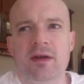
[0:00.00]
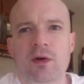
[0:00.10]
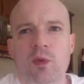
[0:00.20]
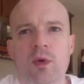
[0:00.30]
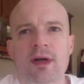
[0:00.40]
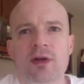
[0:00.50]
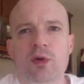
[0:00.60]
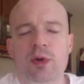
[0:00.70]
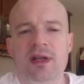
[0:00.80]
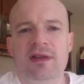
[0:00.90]
One
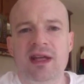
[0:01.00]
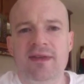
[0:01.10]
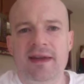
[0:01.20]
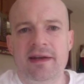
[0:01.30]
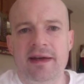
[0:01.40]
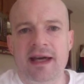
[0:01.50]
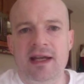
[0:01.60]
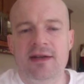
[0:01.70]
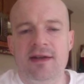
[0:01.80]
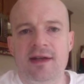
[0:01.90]
quick thing that I'll
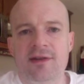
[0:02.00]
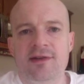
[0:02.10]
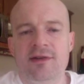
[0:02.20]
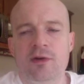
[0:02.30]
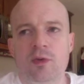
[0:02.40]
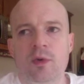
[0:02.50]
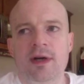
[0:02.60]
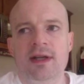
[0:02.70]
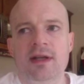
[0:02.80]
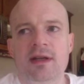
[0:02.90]
add to this,
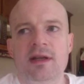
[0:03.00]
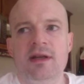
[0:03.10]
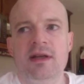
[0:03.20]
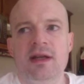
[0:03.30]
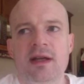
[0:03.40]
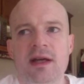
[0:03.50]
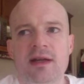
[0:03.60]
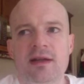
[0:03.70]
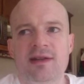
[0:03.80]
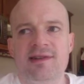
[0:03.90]
one
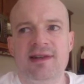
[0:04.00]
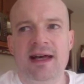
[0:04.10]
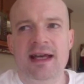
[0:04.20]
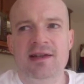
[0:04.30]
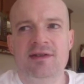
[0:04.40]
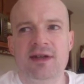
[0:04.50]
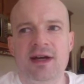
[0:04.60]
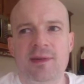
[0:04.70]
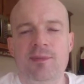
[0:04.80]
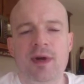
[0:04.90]
slight
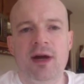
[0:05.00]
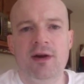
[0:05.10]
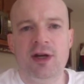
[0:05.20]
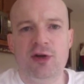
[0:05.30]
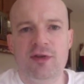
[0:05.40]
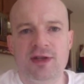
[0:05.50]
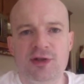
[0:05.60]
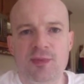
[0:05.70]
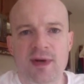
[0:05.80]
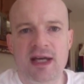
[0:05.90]
barrier that
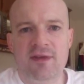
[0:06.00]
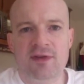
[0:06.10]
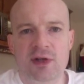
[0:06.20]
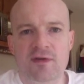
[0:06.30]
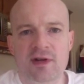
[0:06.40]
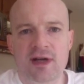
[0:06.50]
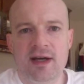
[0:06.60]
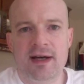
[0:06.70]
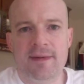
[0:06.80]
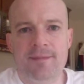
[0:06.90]
you may have to
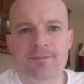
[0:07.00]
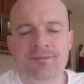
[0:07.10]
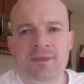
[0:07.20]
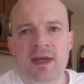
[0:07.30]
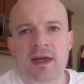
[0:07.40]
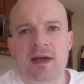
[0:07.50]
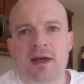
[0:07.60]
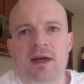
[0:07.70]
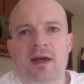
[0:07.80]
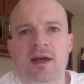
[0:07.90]
overcome.
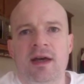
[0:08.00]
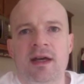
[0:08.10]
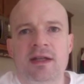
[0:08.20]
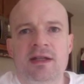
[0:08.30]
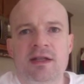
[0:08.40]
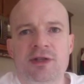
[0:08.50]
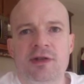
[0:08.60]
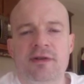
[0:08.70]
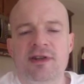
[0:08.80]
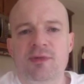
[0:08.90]

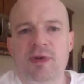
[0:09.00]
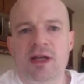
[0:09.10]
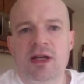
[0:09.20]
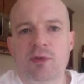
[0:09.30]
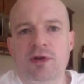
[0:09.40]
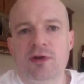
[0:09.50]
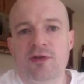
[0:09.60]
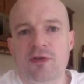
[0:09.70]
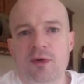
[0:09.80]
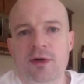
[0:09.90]
Generally speaking, when you're a
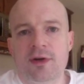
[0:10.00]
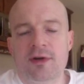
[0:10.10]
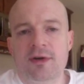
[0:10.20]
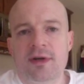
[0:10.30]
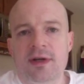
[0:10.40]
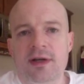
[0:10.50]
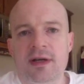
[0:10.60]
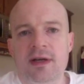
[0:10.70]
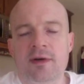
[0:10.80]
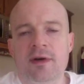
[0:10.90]
foreigner,
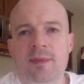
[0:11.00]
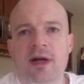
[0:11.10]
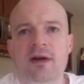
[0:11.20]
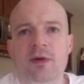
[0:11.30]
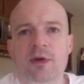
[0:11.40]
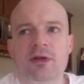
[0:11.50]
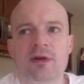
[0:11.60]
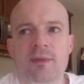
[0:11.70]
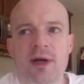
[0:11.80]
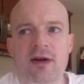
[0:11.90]
when you're
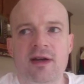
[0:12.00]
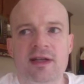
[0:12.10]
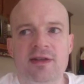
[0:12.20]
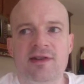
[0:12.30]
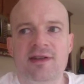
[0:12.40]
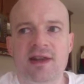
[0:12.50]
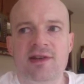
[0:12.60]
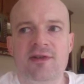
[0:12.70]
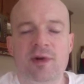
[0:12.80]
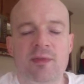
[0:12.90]
an American, I'll just say this
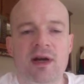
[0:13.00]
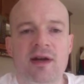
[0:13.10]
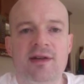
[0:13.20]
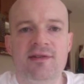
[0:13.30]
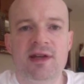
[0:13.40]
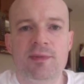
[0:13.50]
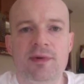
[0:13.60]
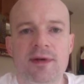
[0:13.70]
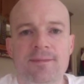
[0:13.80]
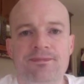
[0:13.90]
from an American standpoint.